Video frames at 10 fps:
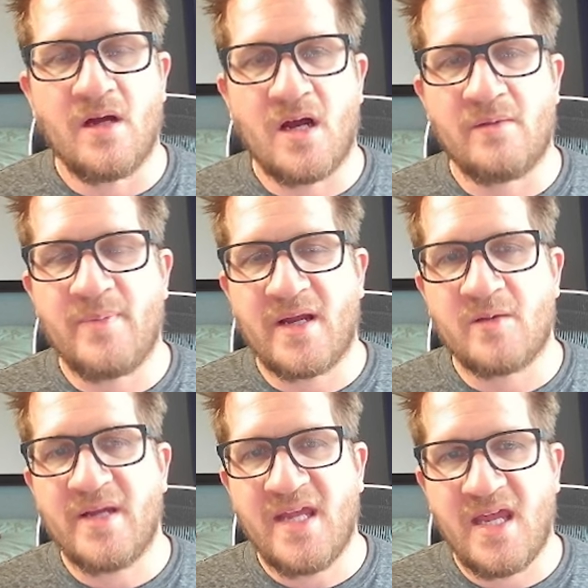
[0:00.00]
better
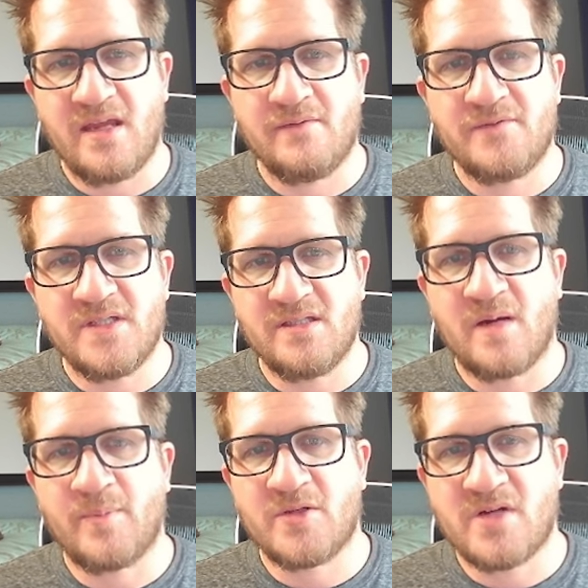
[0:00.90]
behaved in the
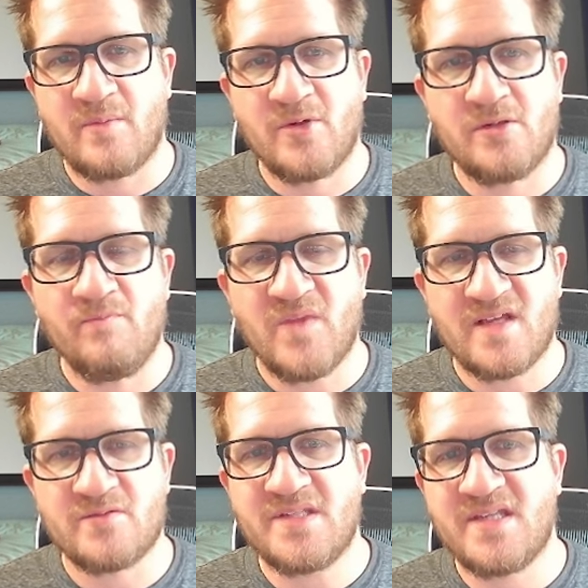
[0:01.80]
upper treble, as
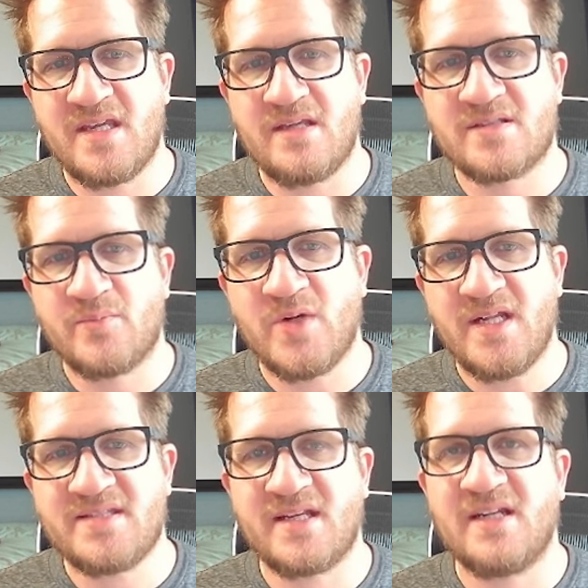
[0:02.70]
we see some pretty
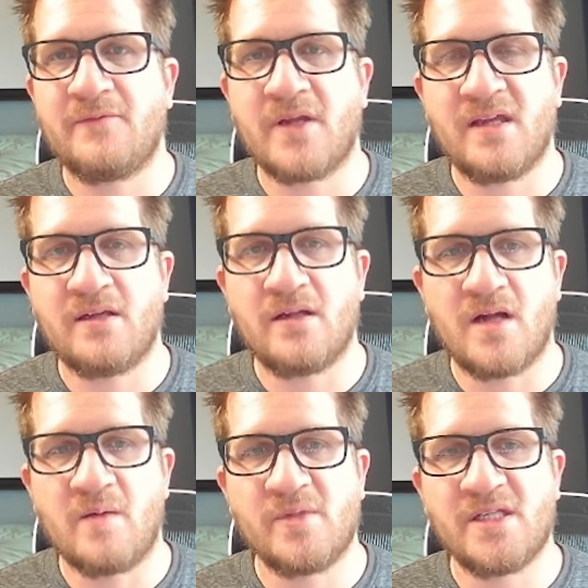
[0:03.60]
significant
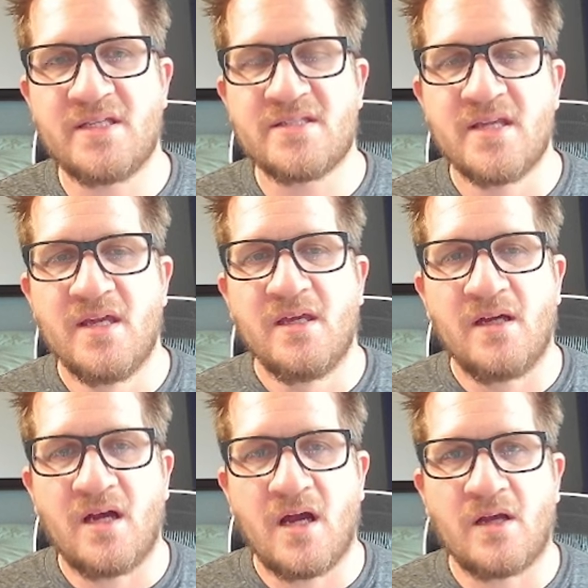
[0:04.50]
anomalies
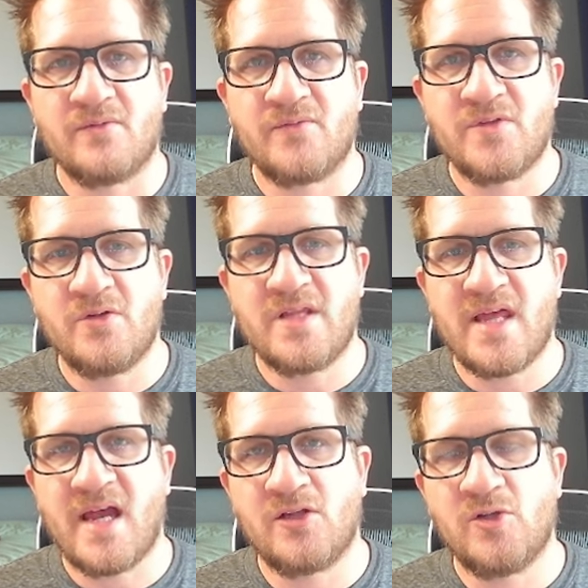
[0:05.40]
due to
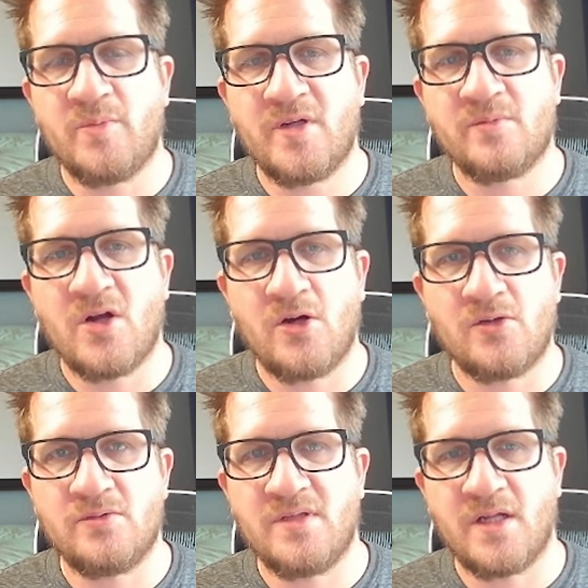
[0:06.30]
that aluminum
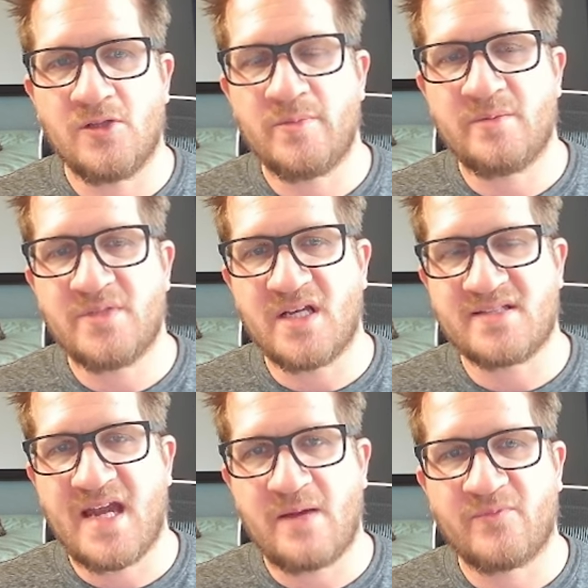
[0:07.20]
cone, aluminum dust
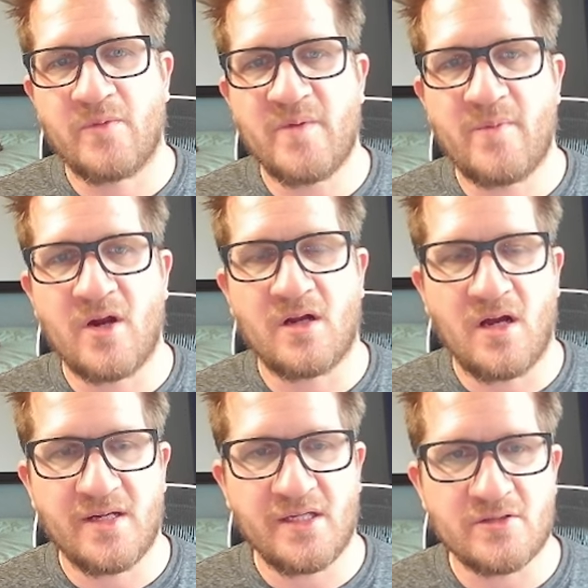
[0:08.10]
cap from the Mark
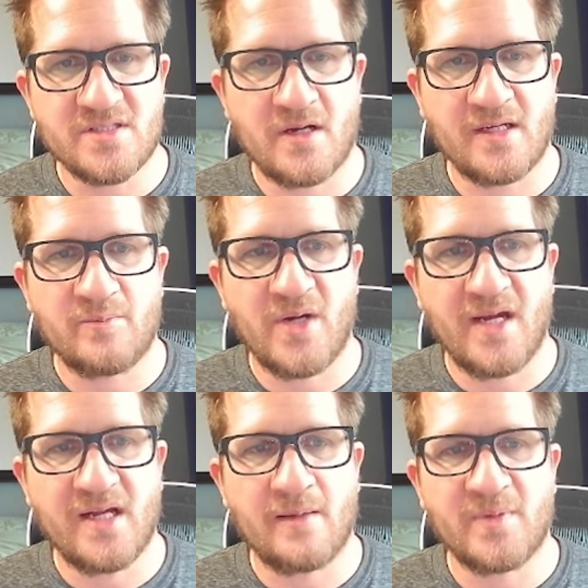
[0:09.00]
Audio starting to break
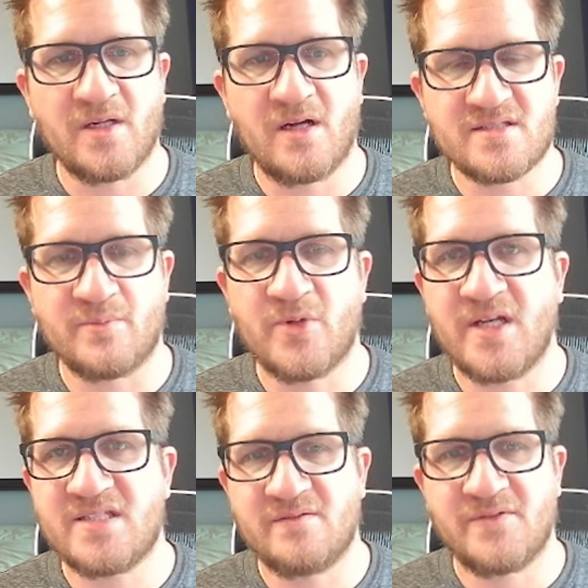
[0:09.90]
up and cause some pretty
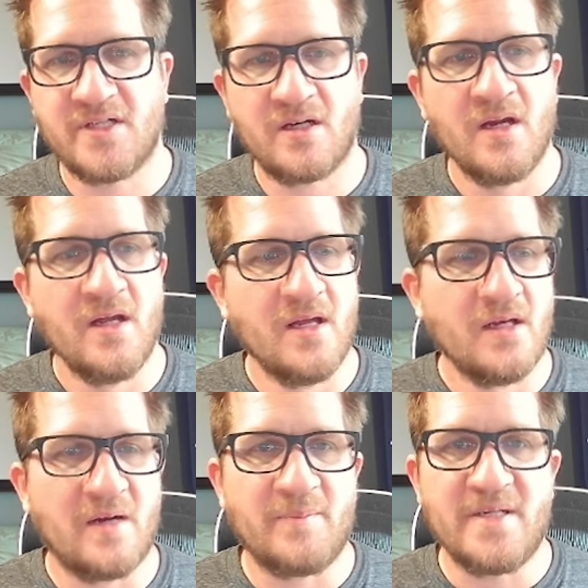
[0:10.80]
severe
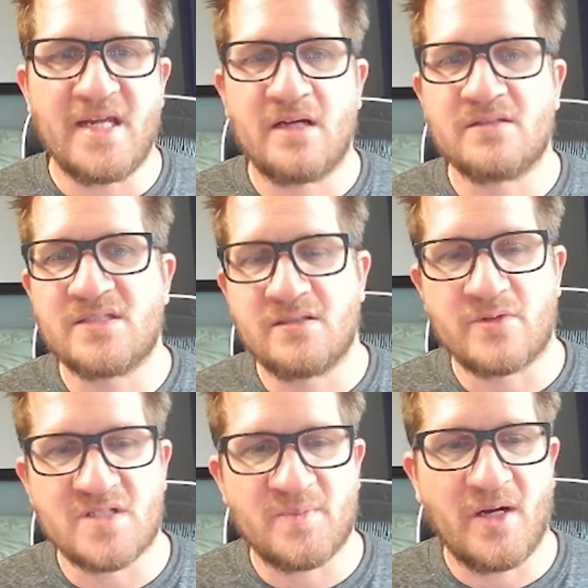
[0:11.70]
up and downs in the
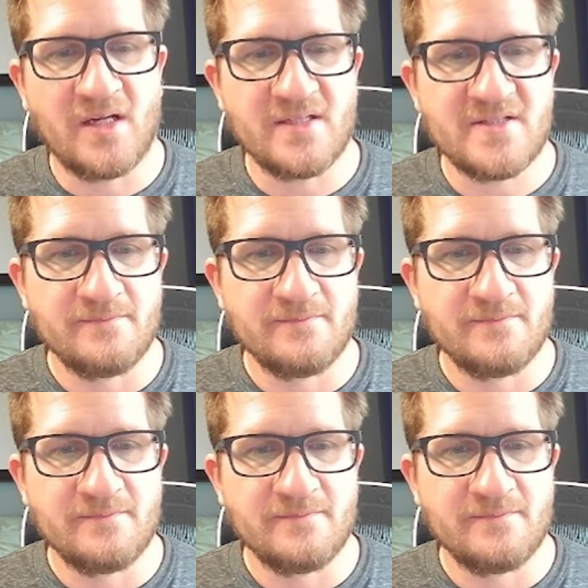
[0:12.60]
response.